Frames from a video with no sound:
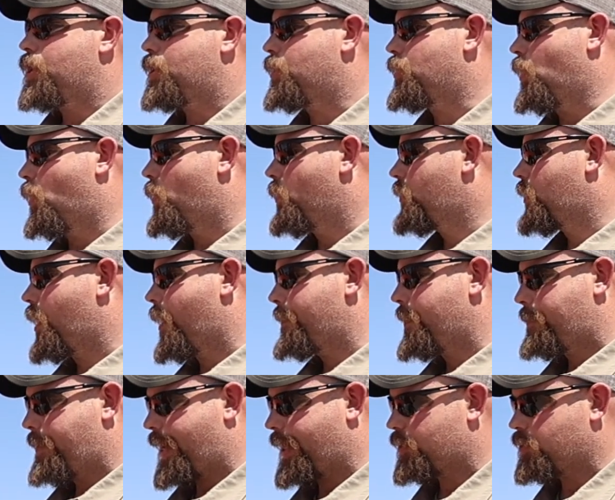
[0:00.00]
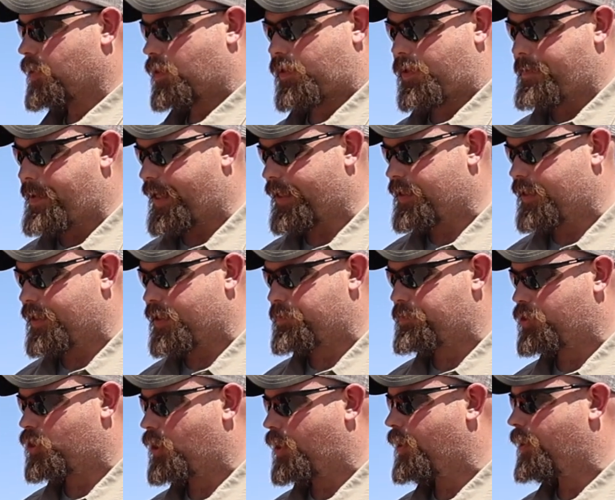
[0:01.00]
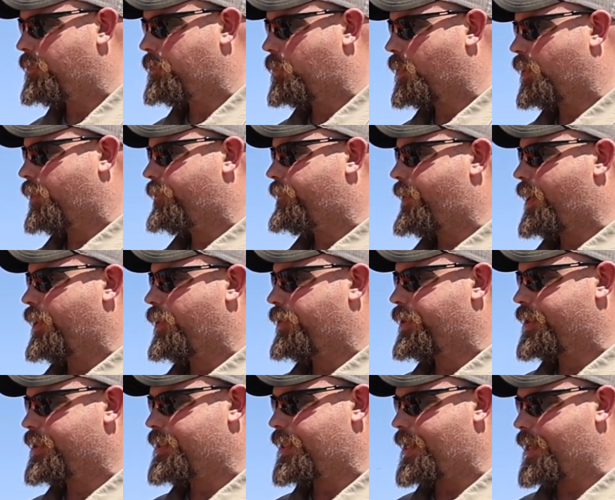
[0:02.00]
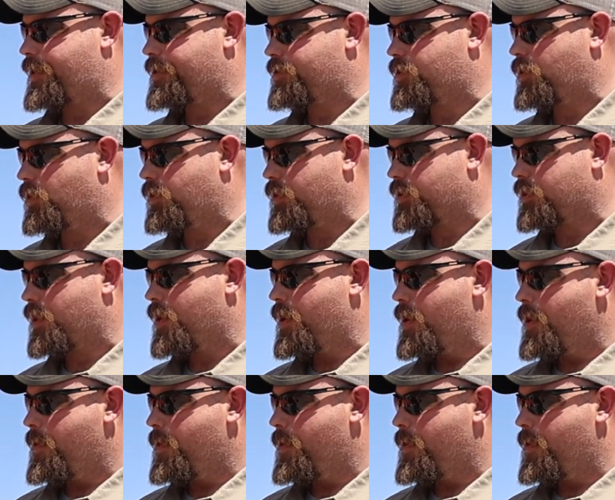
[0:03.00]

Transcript: You know, circling back to this machine, one of the final things he had us do is,